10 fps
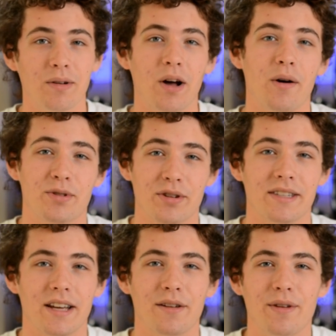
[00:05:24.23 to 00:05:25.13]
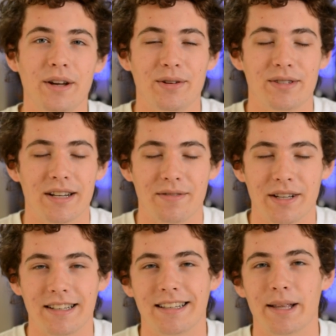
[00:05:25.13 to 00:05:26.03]
home screen setup videos that I've
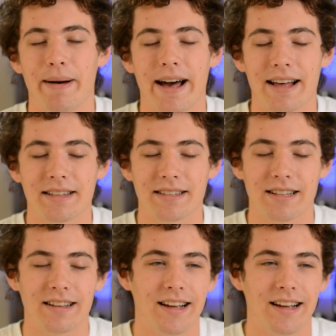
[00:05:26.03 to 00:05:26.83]
done in the past.